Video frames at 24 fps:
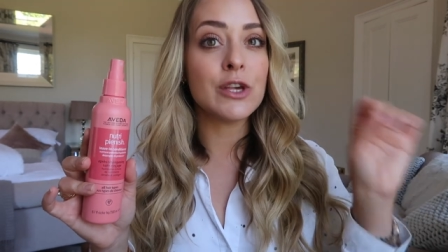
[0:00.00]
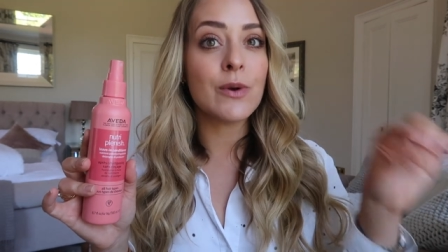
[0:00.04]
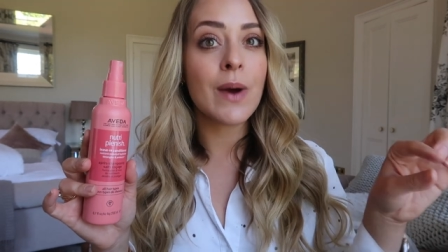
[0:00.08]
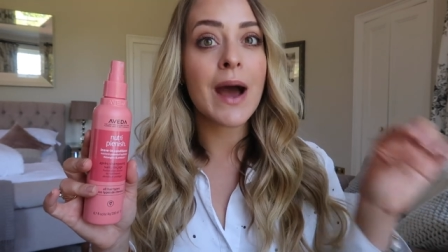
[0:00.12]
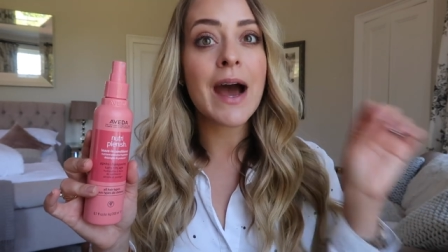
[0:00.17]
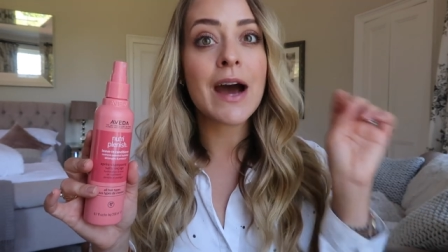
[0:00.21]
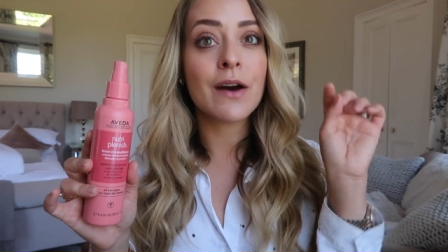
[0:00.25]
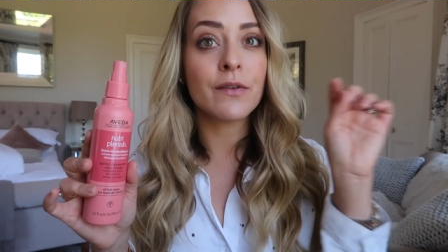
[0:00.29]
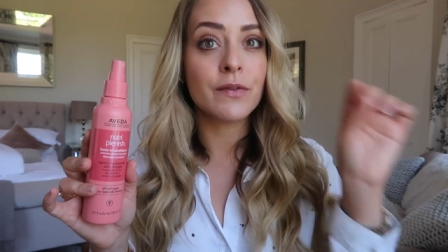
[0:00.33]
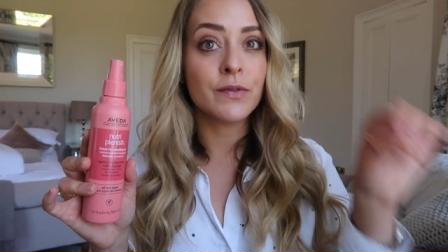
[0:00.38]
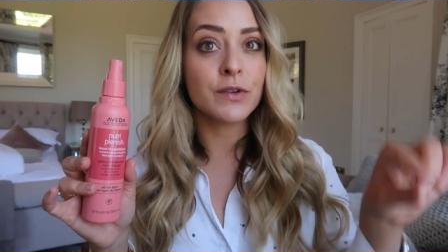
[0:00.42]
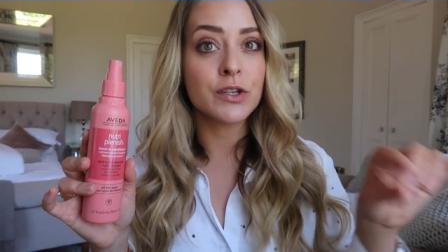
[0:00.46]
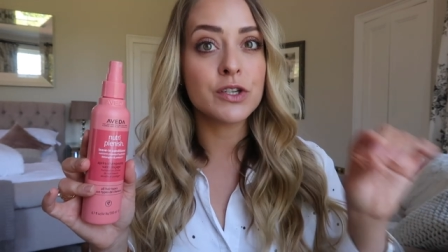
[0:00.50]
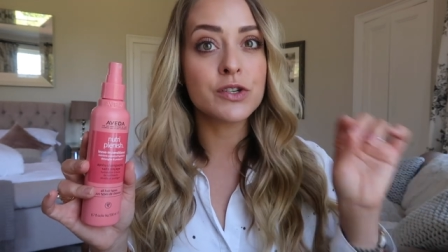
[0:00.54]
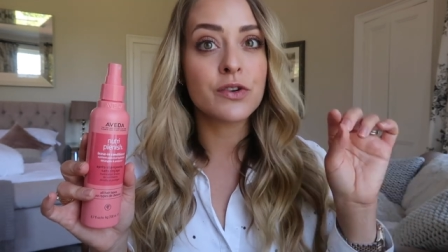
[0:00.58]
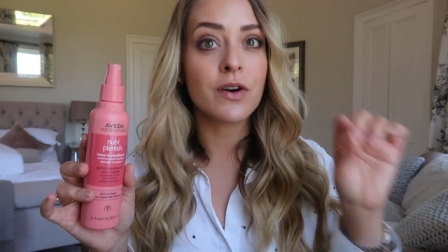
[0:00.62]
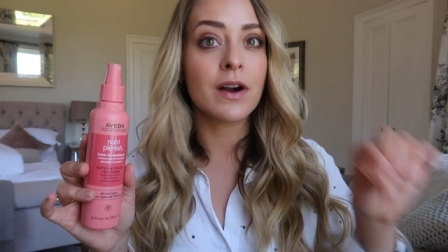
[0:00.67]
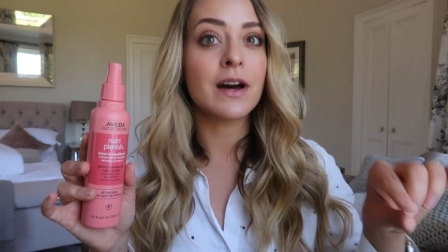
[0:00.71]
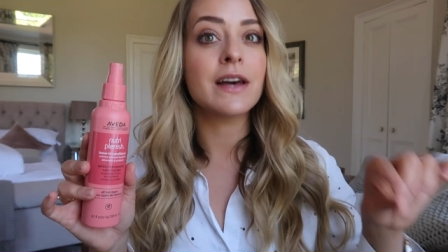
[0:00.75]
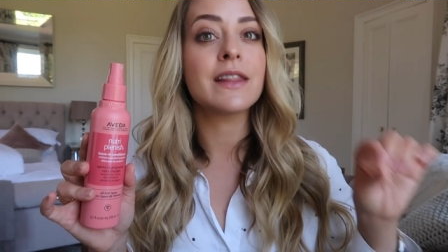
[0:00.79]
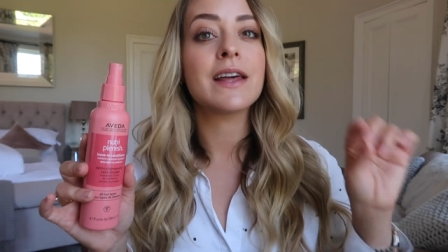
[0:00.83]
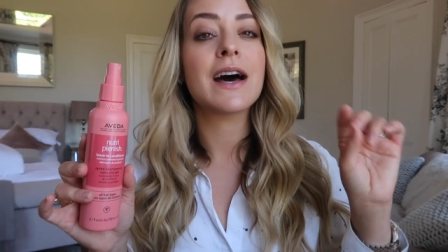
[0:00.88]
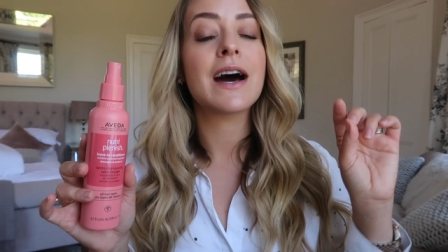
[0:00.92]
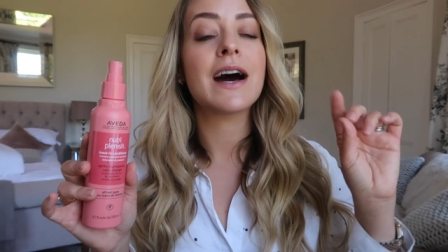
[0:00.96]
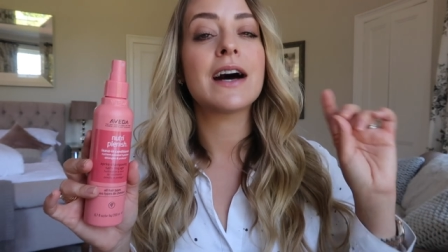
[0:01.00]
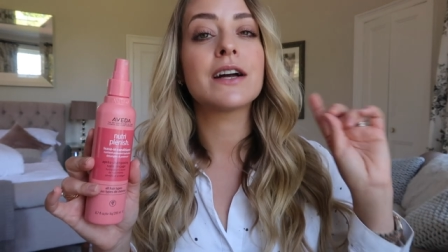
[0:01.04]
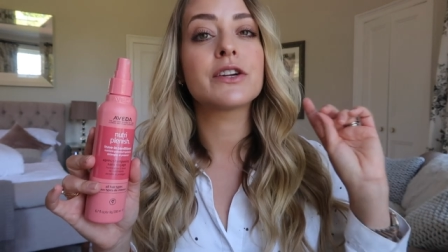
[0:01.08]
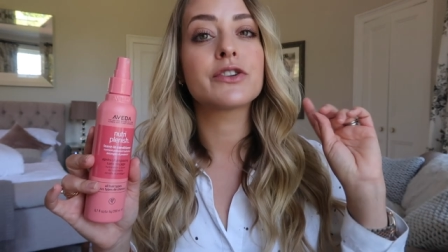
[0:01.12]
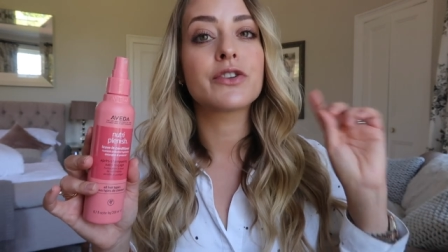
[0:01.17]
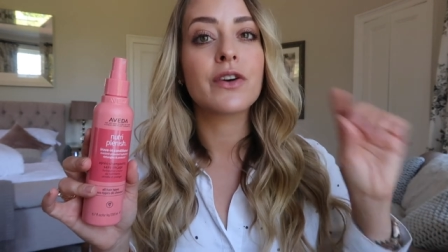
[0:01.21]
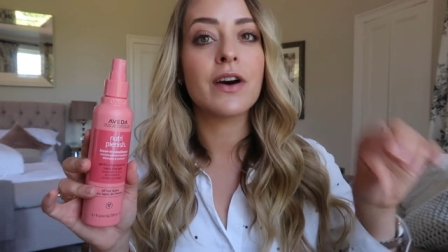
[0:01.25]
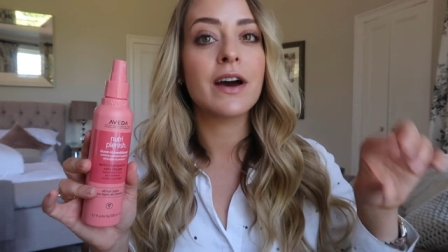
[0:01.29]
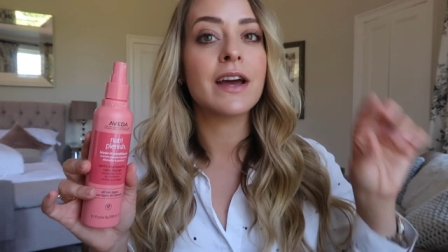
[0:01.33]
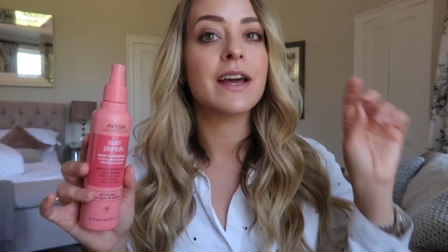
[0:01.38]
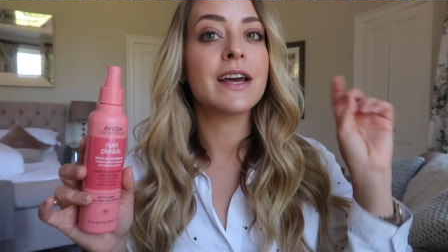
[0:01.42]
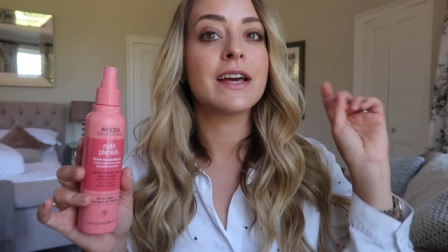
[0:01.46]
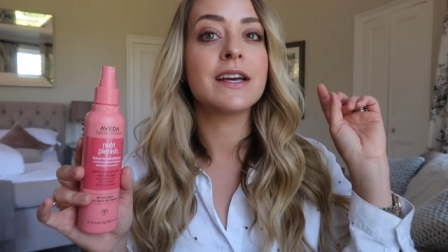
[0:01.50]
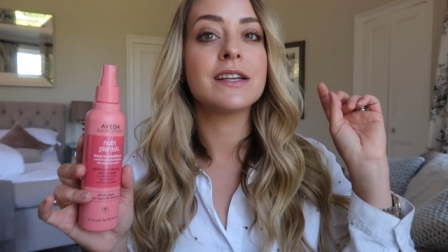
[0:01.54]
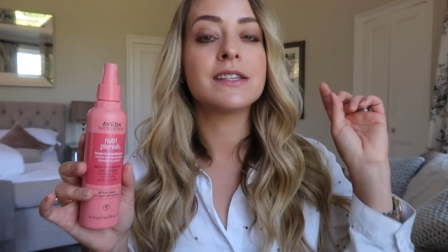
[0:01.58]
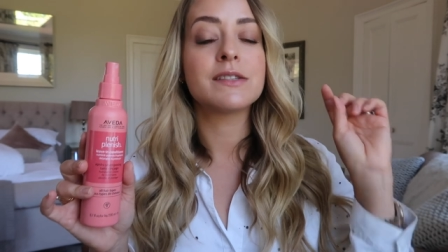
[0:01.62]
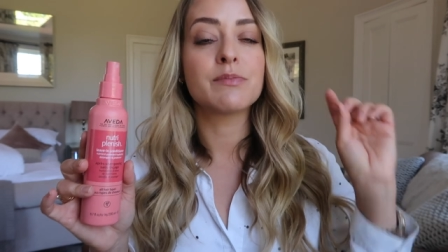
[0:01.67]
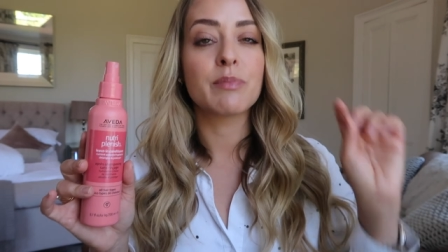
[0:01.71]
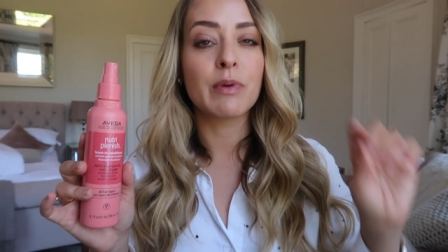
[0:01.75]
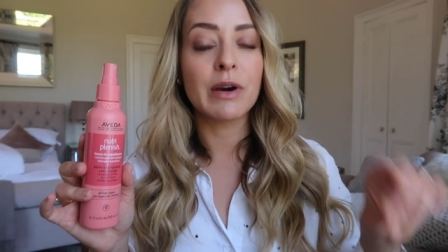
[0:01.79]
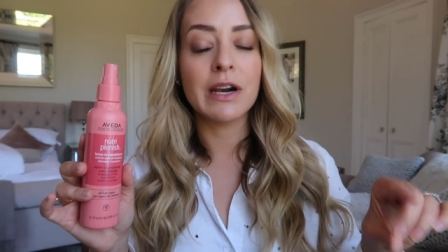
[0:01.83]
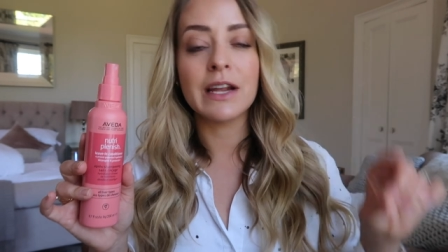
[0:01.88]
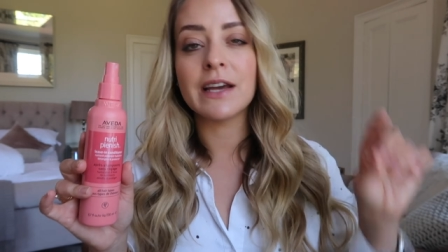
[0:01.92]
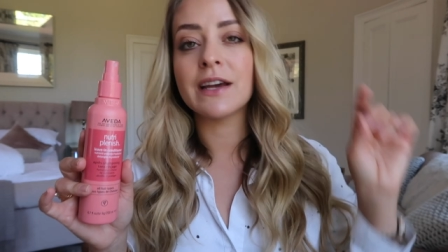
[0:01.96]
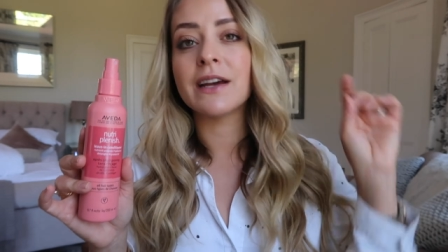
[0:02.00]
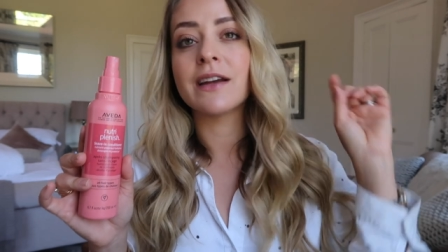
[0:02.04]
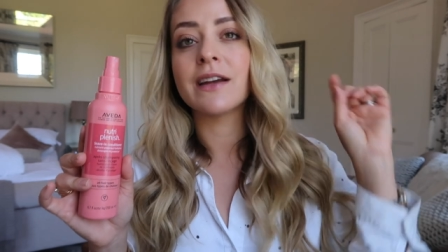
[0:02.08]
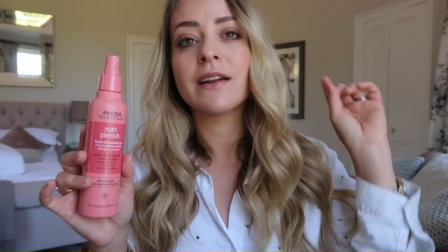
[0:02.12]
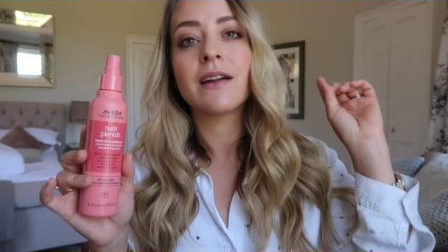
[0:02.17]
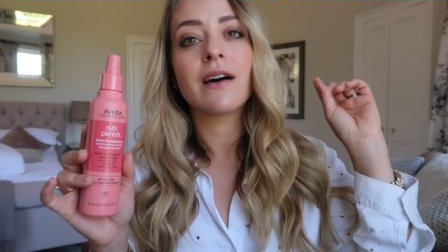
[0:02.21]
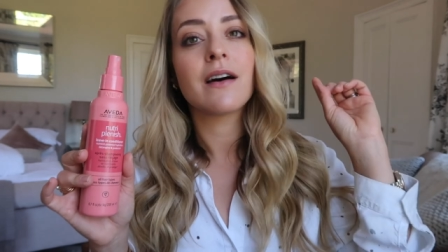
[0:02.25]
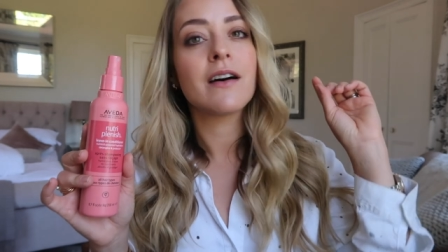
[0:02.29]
you have to try that, try it, it's brilliant,